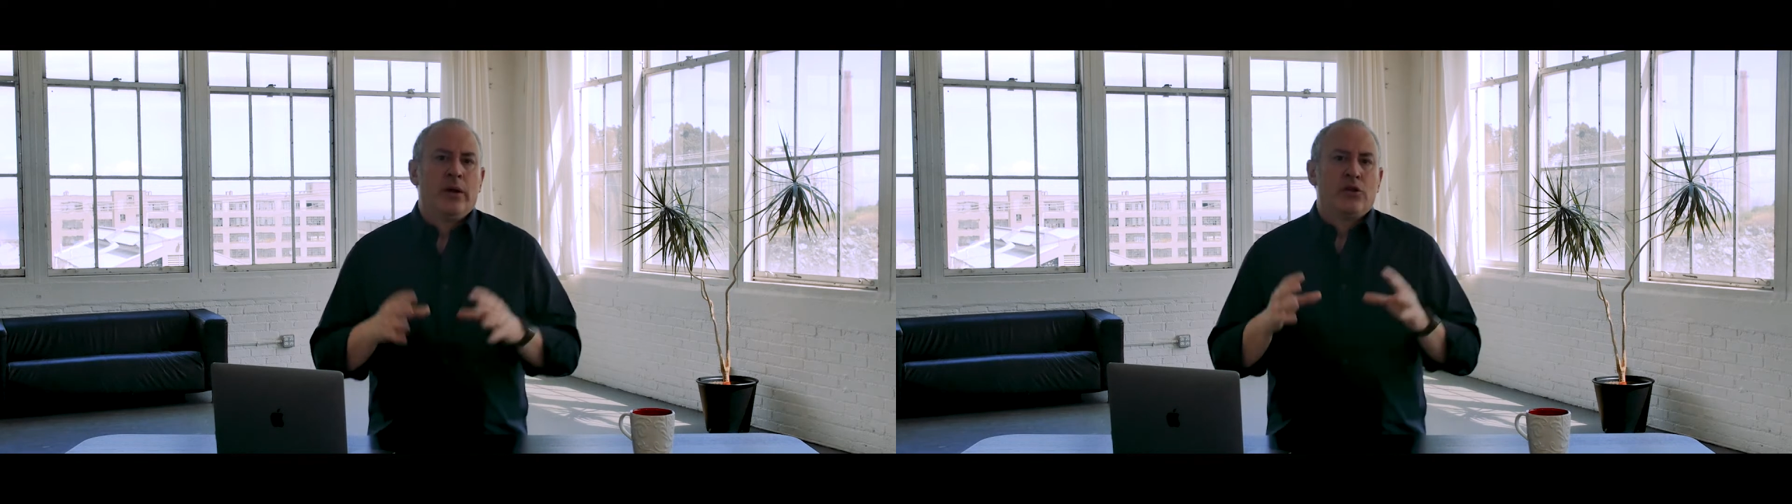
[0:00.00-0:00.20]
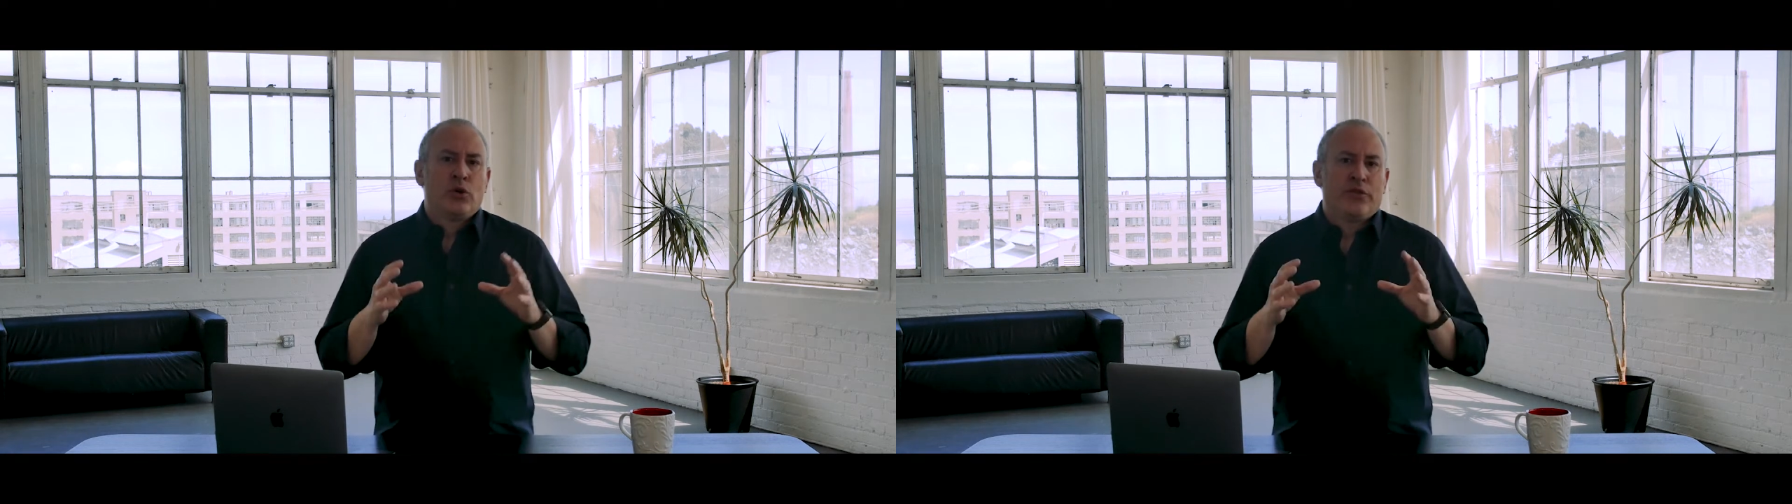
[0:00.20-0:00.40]

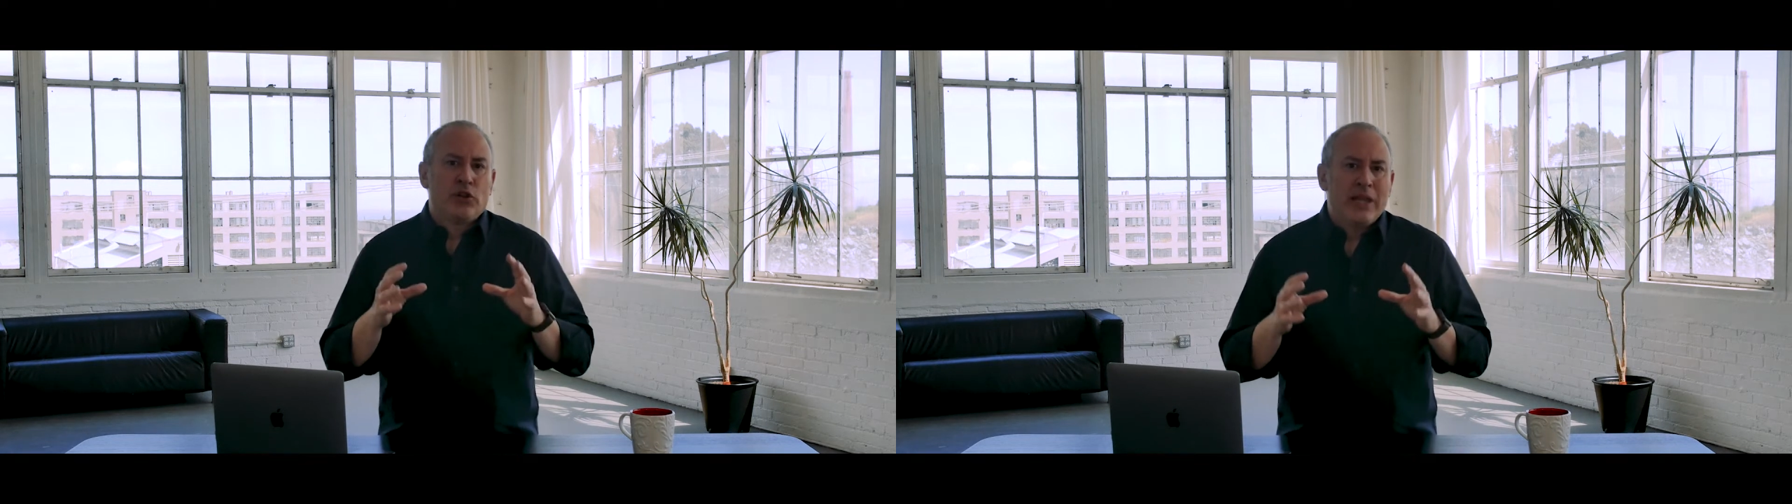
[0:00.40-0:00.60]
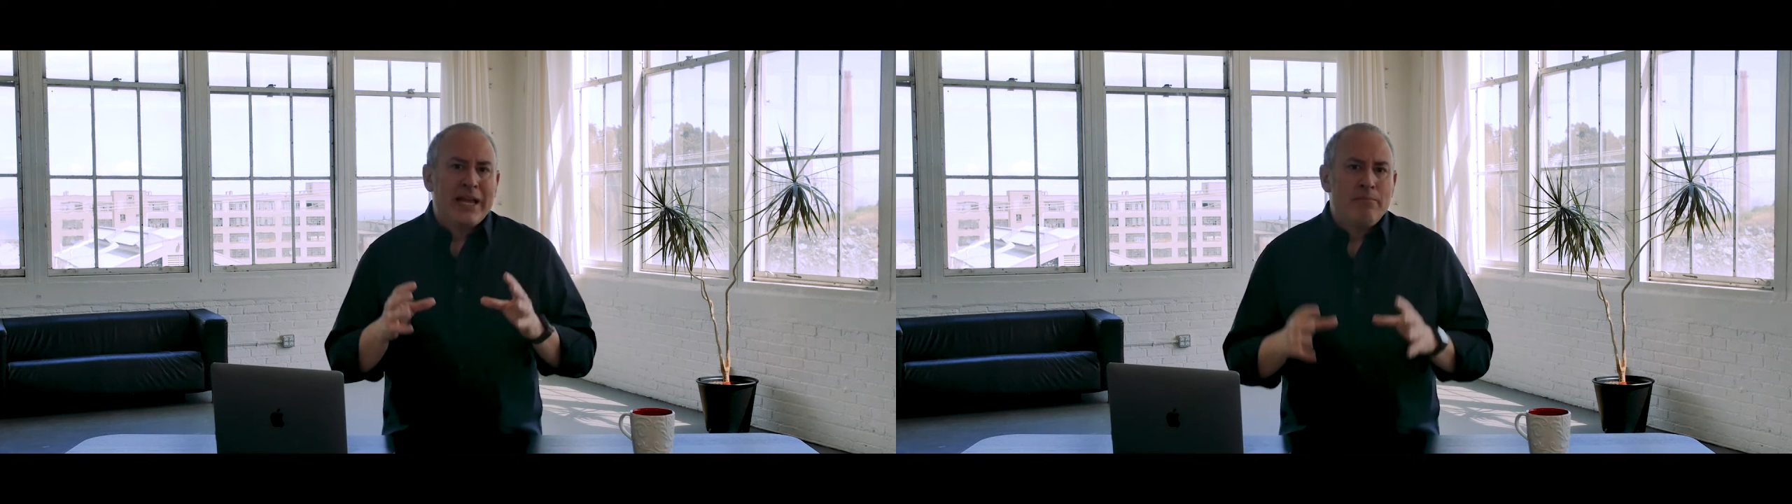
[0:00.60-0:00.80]
So if
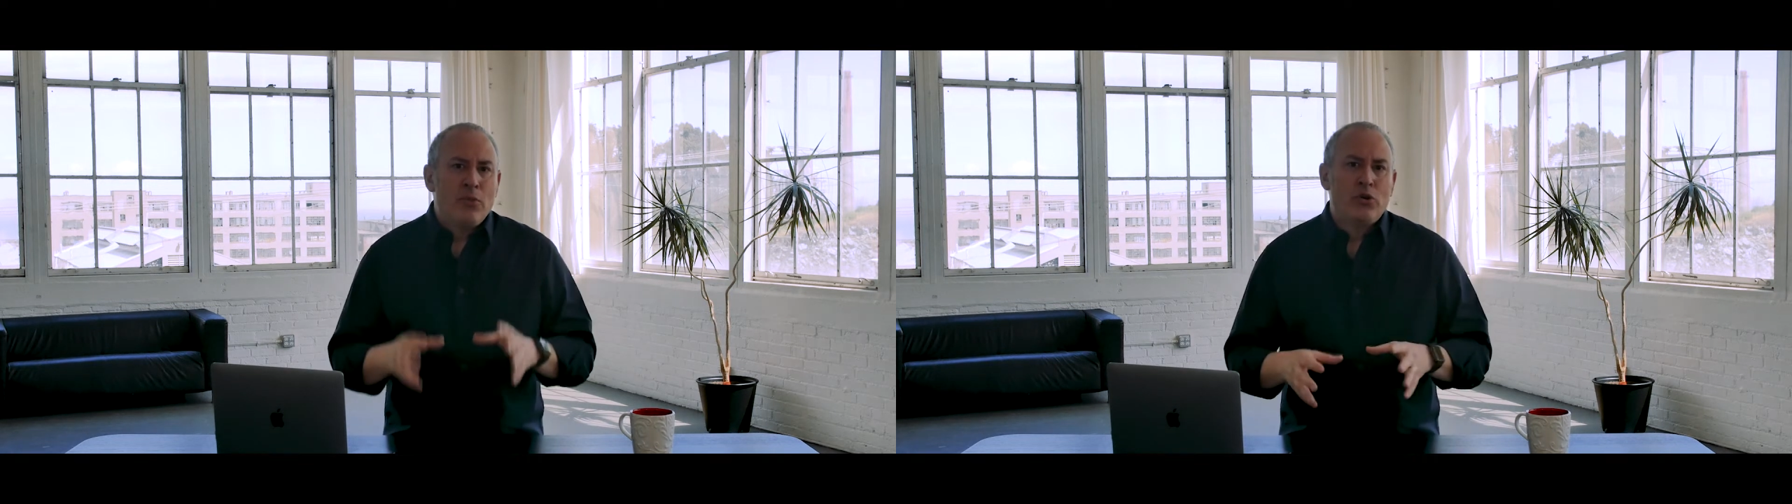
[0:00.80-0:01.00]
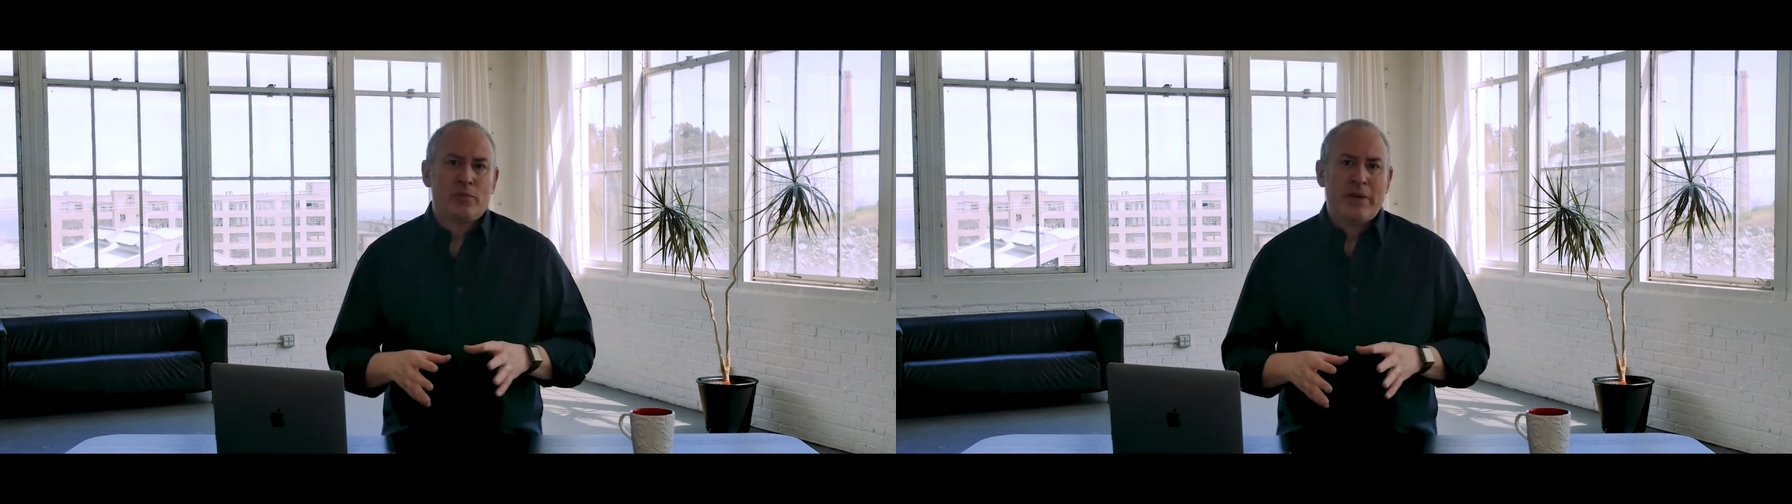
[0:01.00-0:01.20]
you're like
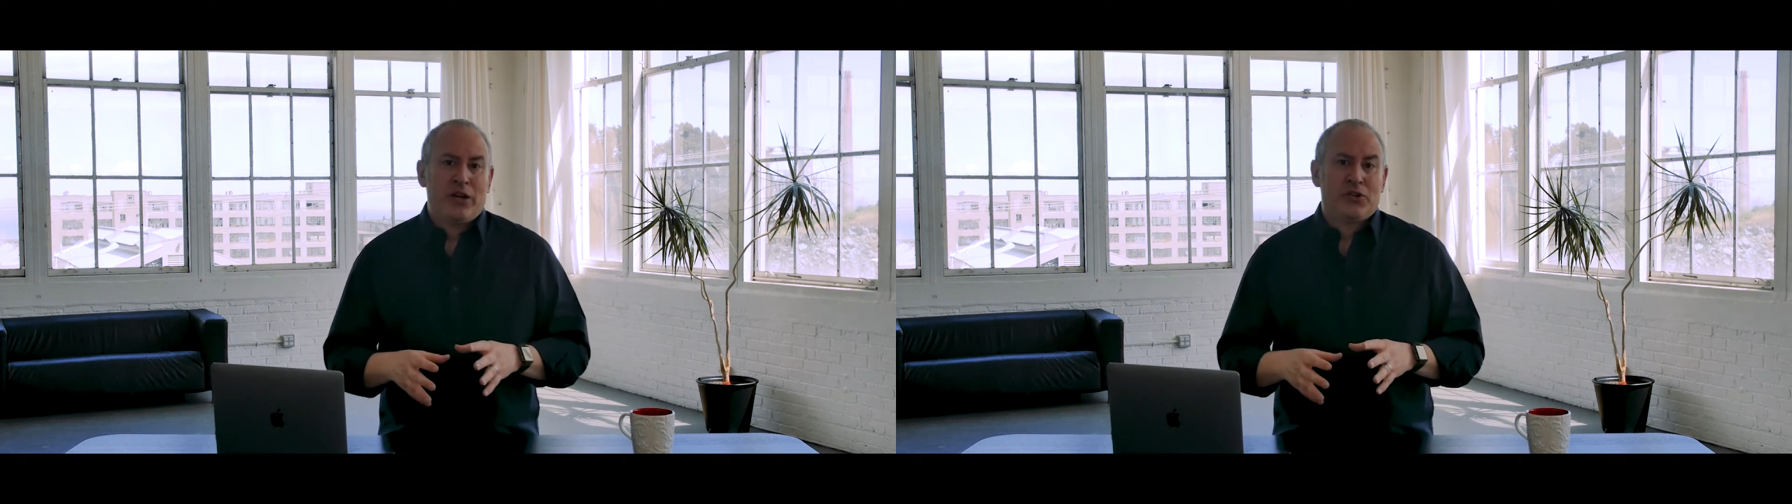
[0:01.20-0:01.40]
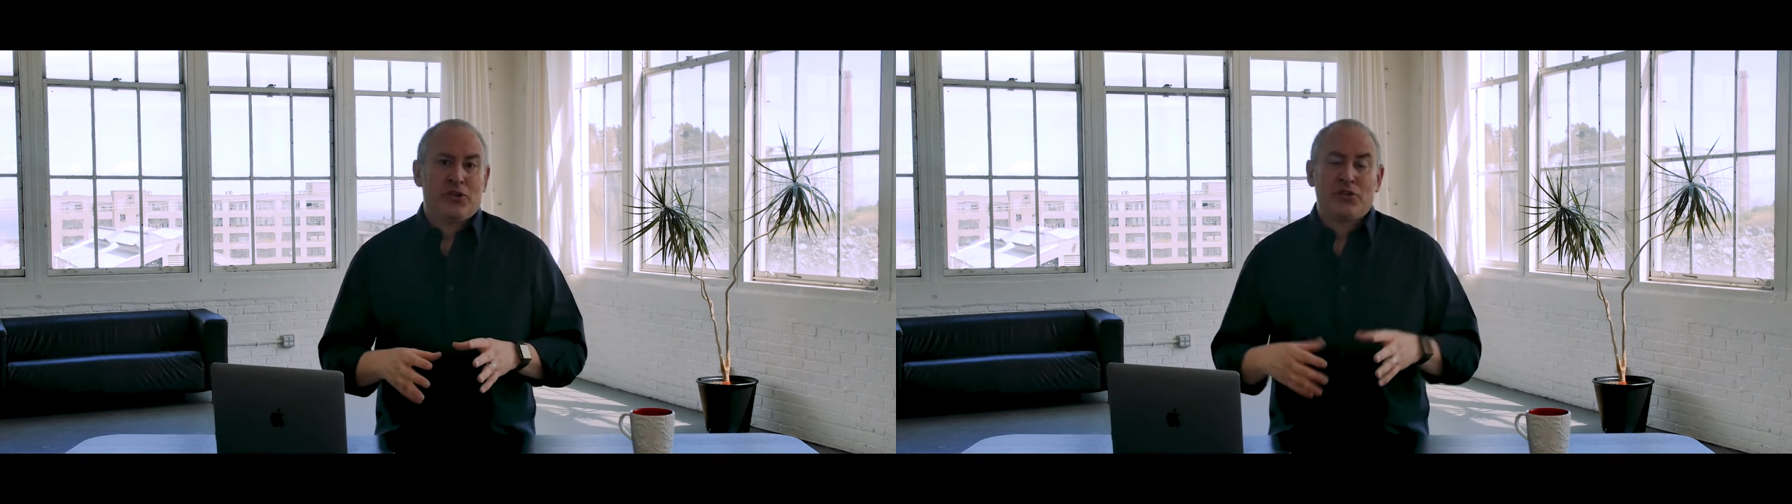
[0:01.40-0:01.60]
most
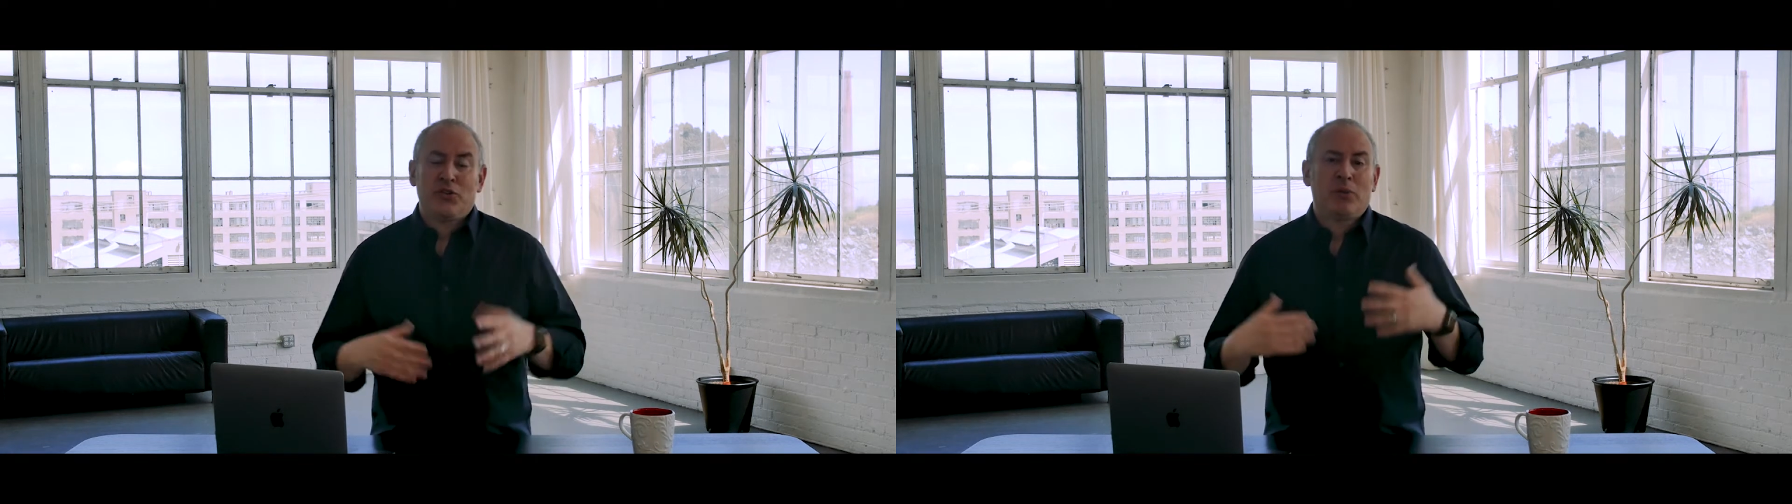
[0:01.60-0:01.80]
managers,